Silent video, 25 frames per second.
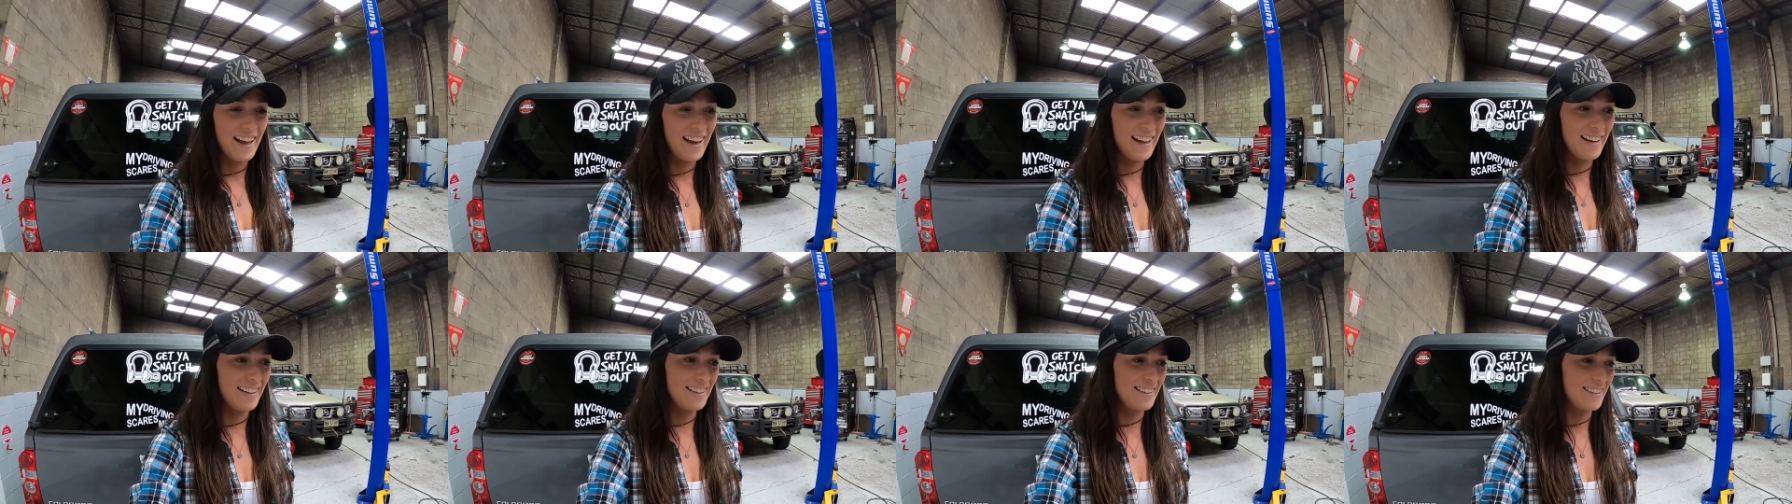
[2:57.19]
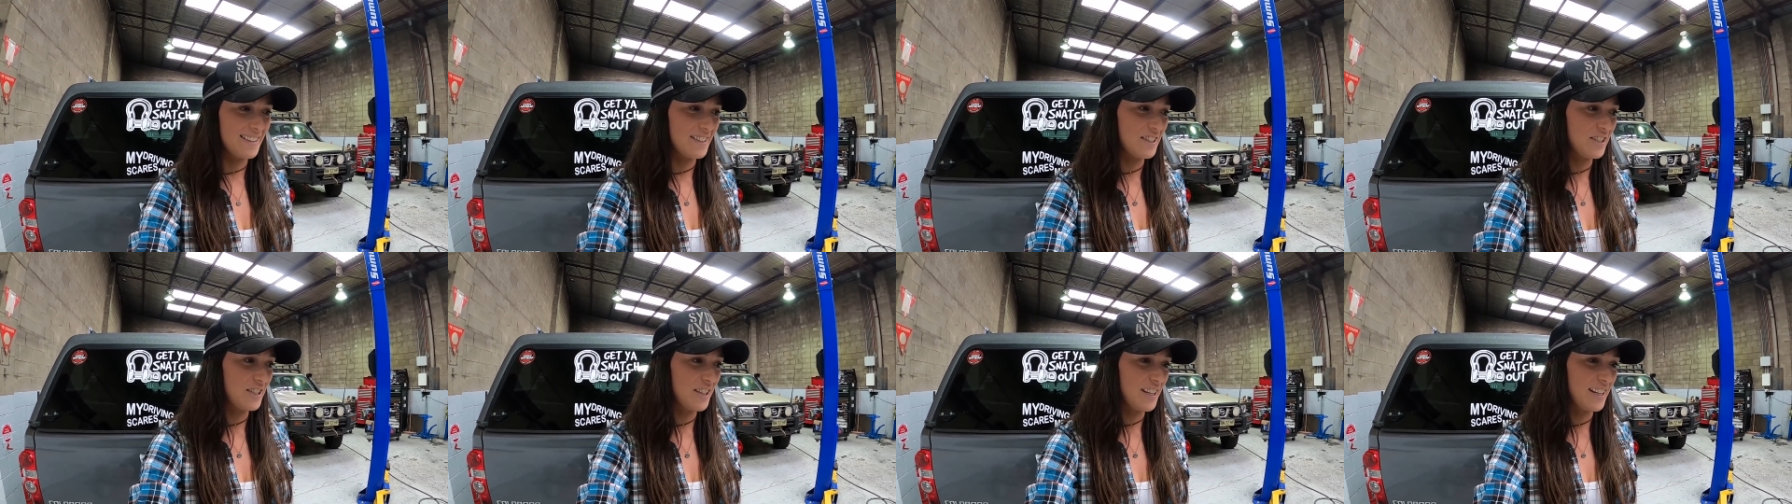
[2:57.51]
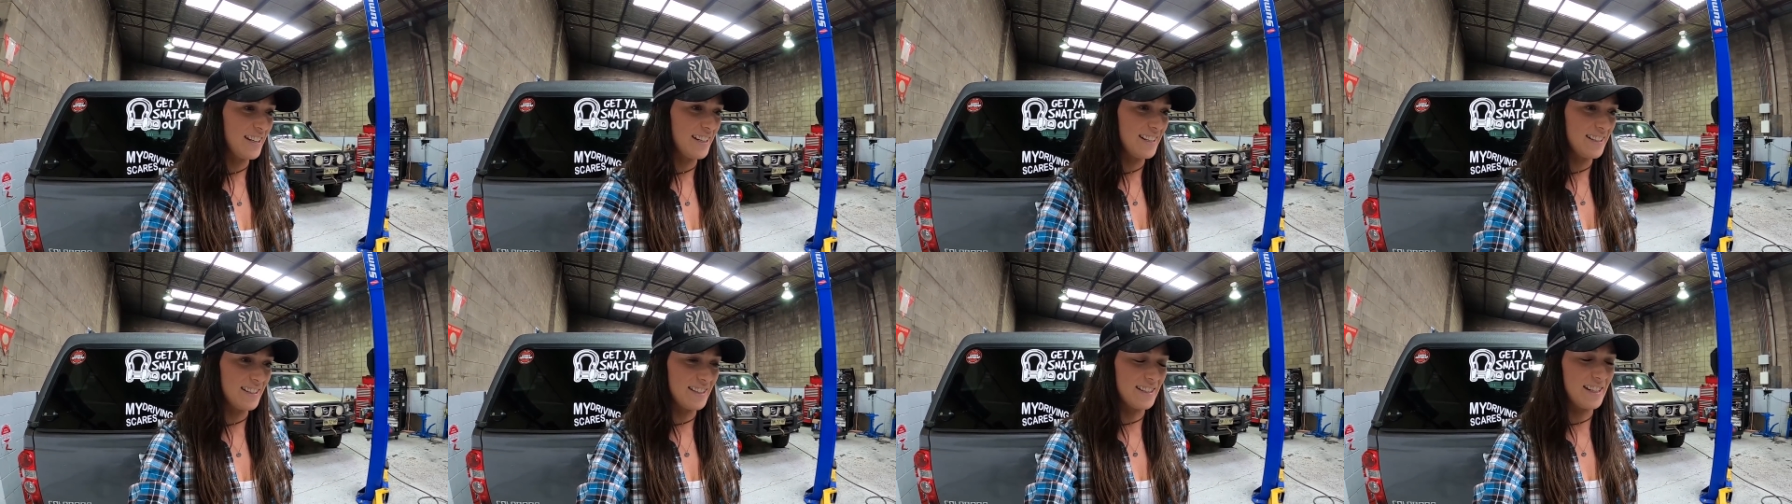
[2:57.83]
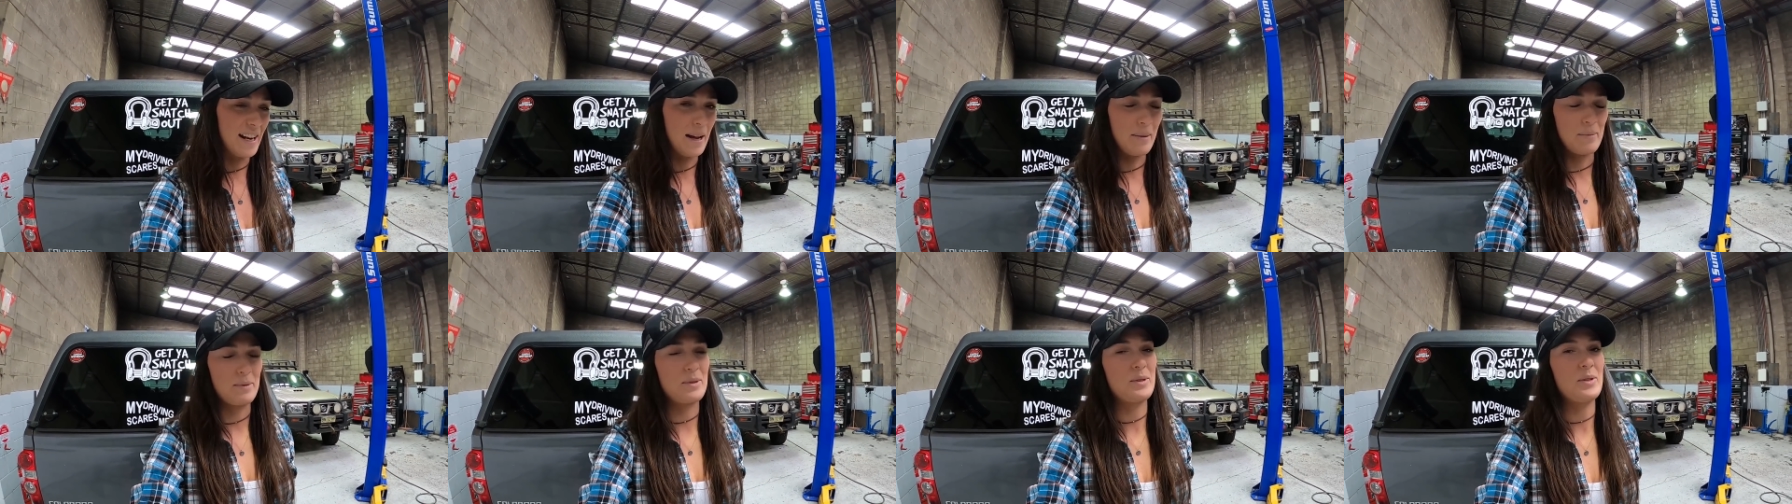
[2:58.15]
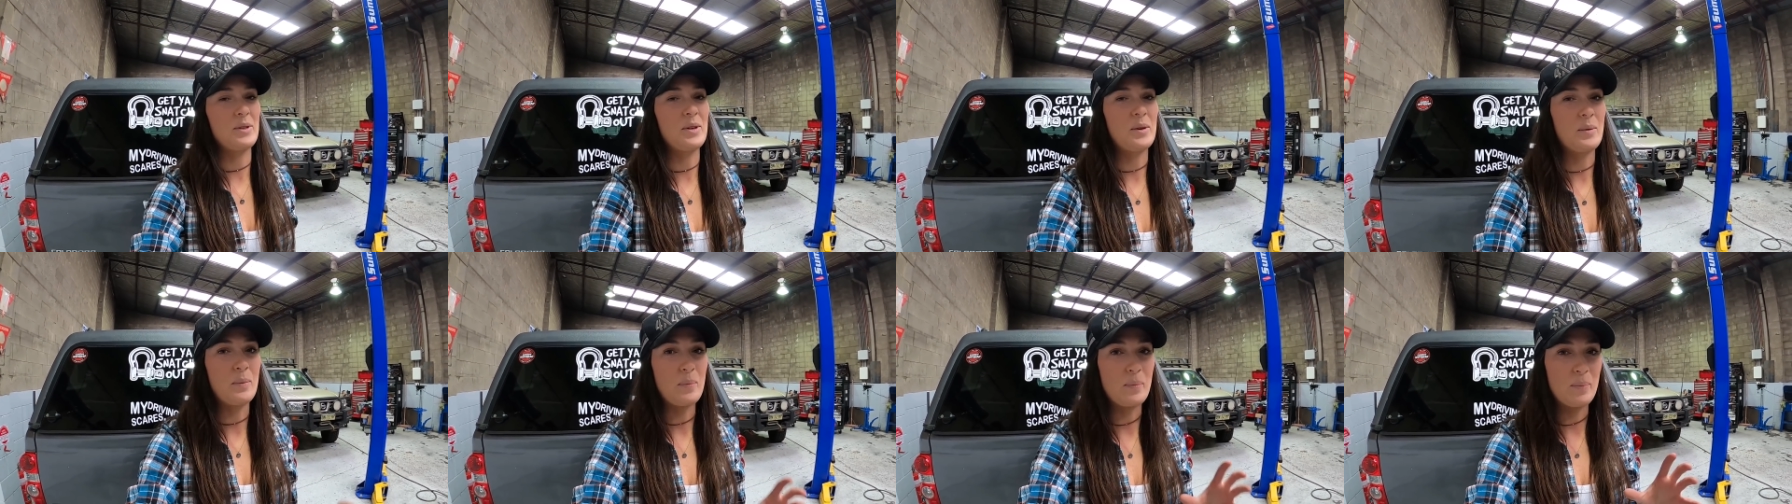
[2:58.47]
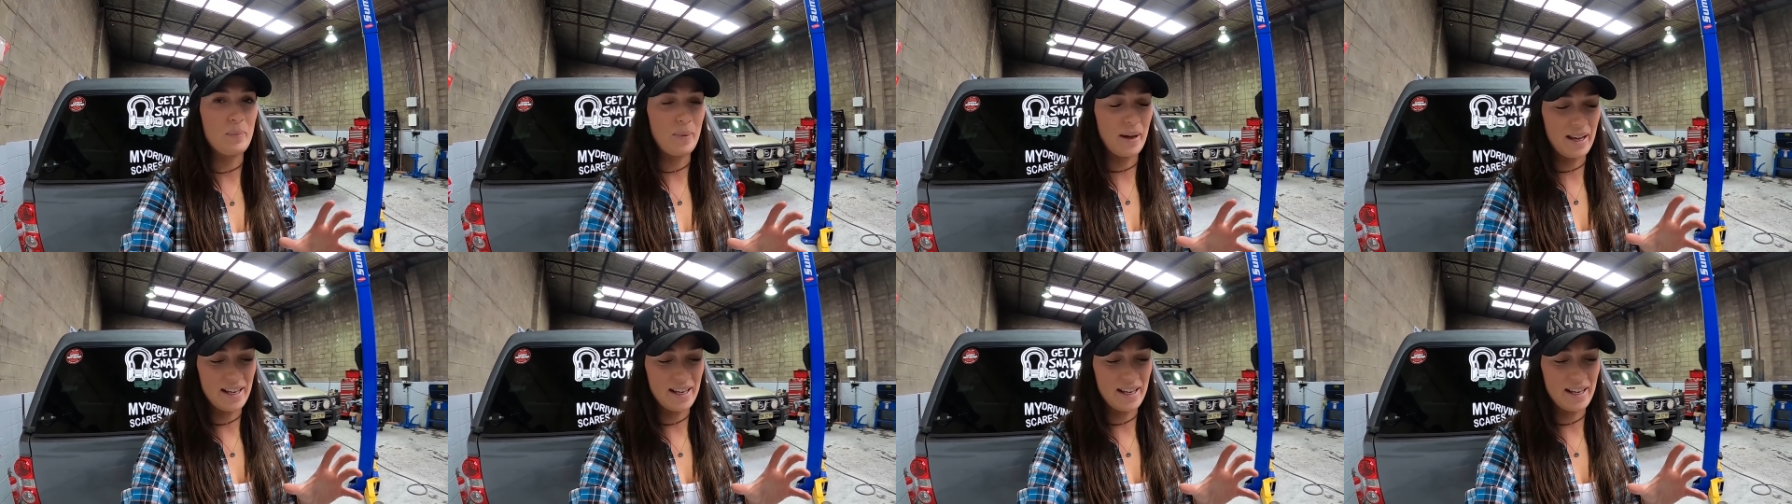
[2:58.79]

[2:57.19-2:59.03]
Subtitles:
and she is an absolute